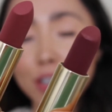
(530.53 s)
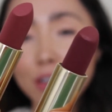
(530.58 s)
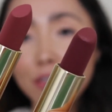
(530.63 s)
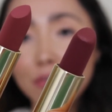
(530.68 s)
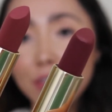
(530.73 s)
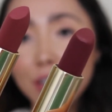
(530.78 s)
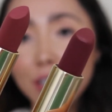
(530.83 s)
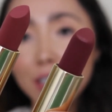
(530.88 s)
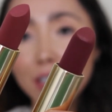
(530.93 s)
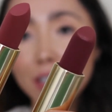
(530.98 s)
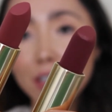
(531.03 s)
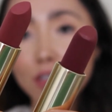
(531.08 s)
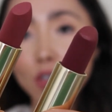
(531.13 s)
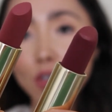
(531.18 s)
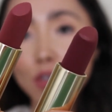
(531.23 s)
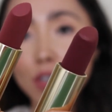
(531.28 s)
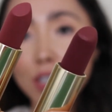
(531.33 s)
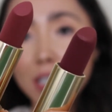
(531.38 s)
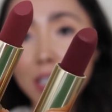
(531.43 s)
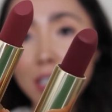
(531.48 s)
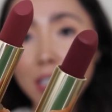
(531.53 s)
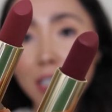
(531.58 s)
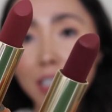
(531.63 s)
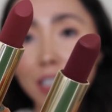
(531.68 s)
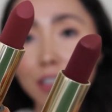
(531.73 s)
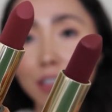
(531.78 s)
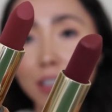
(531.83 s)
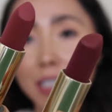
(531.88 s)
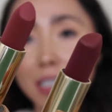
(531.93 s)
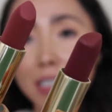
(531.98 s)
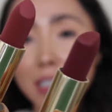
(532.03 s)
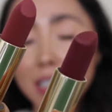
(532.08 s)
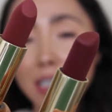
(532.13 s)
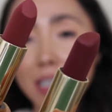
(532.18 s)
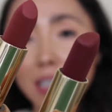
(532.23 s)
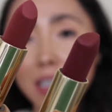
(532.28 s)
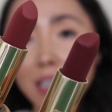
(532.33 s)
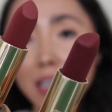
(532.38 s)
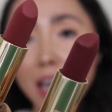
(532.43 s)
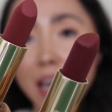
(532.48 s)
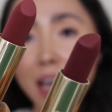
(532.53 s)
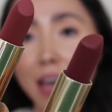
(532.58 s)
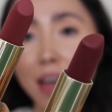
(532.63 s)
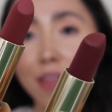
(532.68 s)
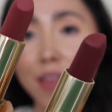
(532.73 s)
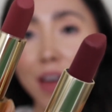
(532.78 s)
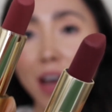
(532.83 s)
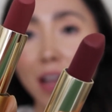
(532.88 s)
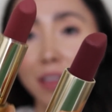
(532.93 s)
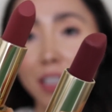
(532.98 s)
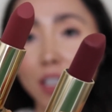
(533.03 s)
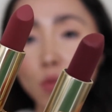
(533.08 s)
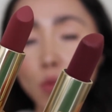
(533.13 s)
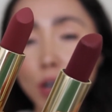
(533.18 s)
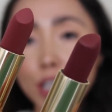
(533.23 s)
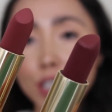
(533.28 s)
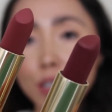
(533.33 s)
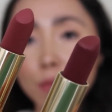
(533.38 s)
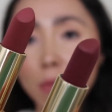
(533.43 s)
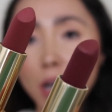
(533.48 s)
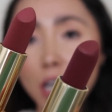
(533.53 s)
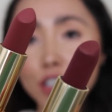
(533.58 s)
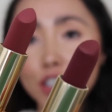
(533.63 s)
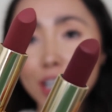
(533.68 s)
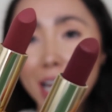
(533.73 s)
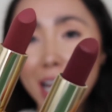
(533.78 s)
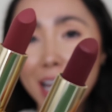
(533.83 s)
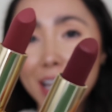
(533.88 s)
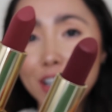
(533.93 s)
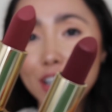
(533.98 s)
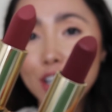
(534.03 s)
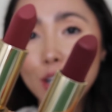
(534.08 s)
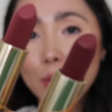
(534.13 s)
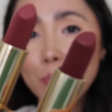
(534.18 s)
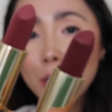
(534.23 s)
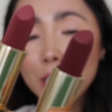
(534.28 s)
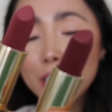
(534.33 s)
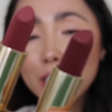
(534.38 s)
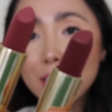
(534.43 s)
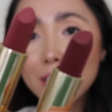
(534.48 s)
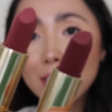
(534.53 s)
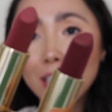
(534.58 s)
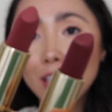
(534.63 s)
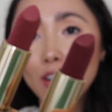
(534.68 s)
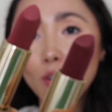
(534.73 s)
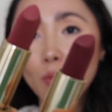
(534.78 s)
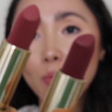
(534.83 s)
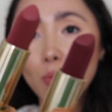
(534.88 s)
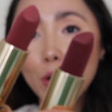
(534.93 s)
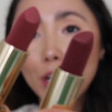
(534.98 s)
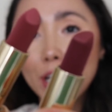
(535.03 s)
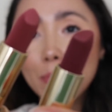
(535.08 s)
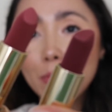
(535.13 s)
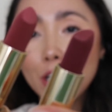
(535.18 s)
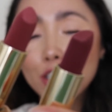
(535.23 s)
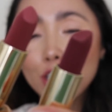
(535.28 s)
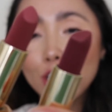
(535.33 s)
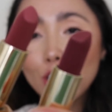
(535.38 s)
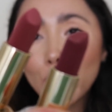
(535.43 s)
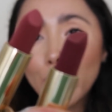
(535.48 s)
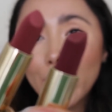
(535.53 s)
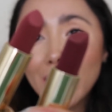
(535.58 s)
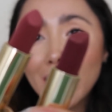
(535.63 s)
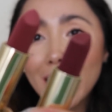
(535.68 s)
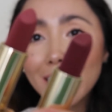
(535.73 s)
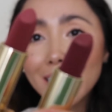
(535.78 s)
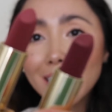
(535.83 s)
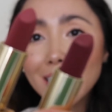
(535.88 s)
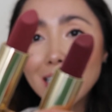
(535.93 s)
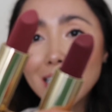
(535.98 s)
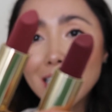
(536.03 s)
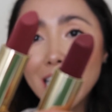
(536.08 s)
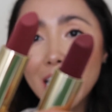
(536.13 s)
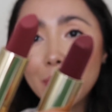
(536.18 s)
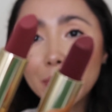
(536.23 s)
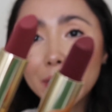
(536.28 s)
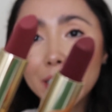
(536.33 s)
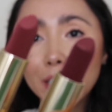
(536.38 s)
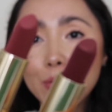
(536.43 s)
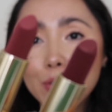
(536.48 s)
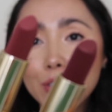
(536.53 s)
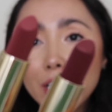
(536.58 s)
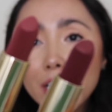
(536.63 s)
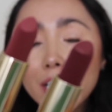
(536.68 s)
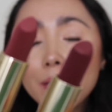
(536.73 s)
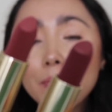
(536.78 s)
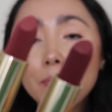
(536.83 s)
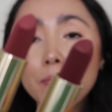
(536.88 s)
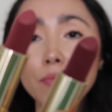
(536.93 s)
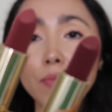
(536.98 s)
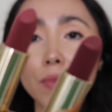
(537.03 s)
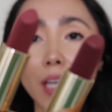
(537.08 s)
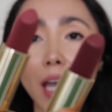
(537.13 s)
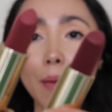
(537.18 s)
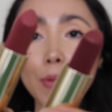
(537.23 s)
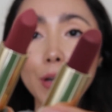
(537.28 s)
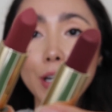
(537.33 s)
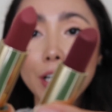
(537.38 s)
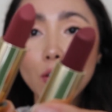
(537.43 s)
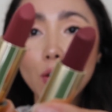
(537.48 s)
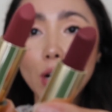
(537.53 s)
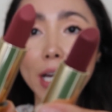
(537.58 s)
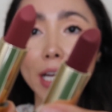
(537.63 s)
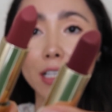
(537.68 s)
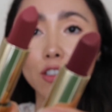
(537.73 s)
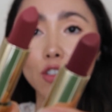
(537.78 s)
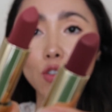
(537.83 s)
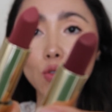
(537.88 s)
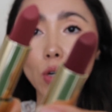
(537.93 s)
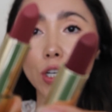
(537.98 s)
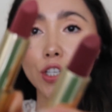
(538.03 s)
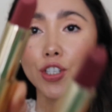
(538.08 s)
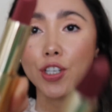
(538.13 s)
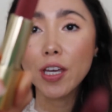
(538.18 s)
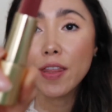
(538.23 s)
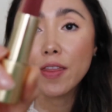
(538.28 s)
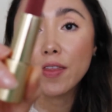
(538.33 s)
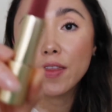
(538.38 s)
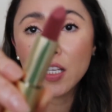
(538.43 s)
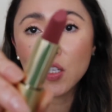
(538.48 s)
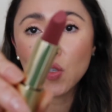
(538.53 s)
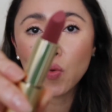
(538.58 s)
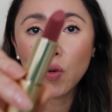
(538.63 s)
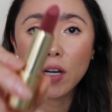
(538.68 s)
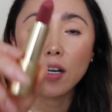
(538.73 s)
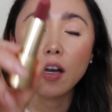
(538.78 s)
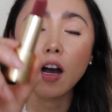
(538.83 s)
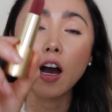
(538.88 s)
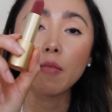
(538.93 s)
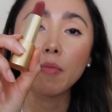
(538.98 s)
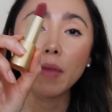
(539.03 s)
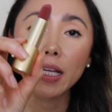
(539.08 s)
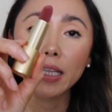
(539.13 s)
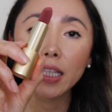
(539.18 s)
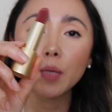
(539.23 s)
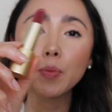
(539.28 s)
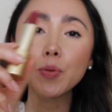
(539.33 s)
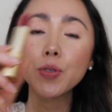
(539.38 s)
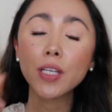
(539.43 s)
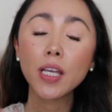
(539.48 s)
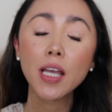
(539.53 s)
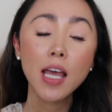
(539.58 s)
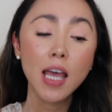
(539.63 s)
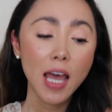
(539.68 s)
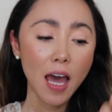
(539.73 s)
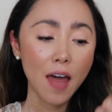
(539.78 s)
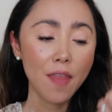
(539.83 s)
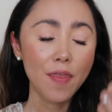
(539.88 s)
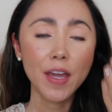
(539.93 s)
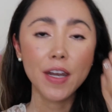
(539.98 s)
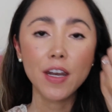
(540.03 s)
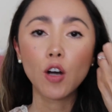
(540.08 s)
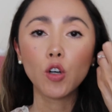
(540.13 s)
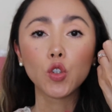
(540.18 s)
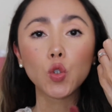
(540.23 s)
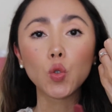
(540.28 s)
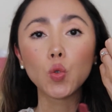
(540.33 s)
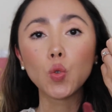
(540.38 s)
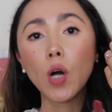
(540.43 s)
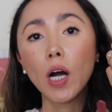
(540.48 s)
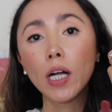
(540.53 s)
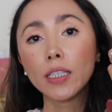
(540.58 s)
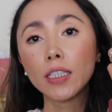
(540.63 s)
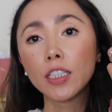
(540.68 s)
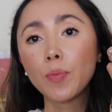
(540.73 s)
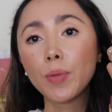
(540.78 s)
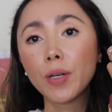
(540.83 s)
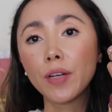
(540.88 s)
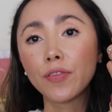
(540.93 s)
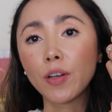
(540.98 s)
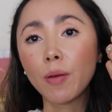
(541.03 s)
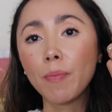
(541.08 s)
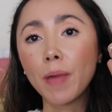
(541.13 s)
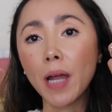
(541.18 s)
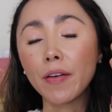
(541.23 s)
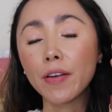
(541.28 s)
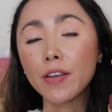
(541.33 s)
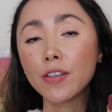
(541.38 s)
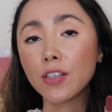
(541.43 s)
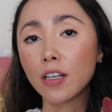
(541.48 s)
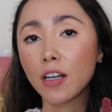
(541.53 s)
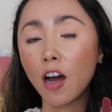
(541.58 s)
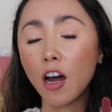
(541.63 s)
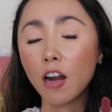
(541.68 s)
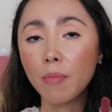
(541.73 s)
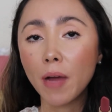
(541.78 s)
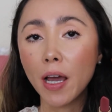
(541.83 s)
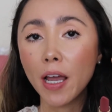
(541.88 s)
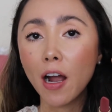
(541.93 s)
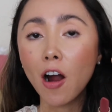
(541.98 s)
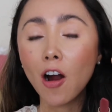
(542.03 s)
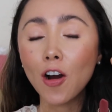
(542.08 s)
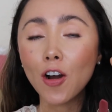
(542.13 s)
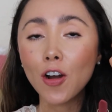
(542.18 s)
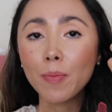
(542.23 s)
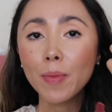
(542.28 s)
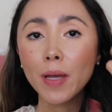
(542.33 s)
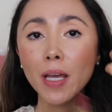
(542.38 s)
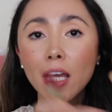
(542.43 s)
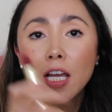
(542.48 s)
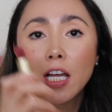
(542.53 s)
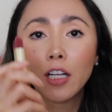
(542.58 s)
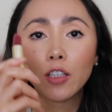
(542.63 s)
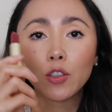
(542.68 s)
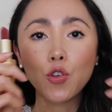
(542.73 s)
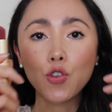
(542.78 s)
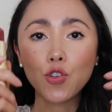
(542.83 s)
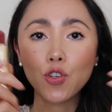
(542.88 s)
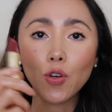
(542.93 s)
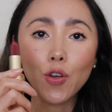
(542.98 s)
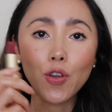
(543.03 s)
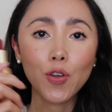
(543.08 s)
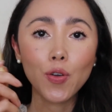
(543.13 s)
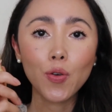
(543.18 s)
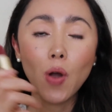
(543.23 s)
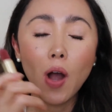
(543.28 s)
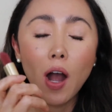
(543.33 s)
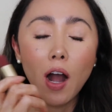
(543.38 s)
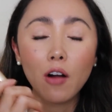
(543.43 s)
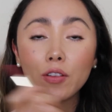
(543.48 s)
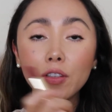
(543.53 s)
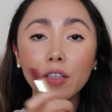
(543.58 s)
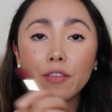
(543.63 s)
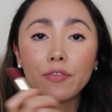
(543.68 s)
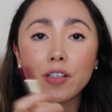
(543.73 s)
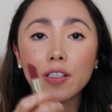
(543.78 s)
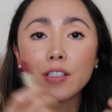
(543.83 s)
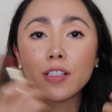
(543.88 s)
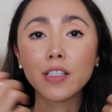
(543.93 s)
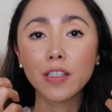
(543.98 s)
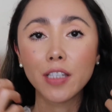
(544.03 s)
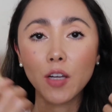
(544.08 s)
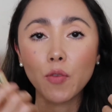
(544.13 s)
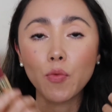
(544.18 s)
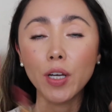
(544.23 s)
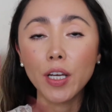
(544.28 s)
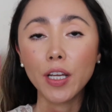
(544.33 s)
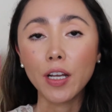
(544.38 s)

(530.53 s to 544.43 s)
of it. So you can clearly see that this one is much lighter, but still pretty much looking like the same lipstick. I'm gonna go ahead and swatch this one on my lips, and then I'll do a little bit of comparison on my arm to show you how different they really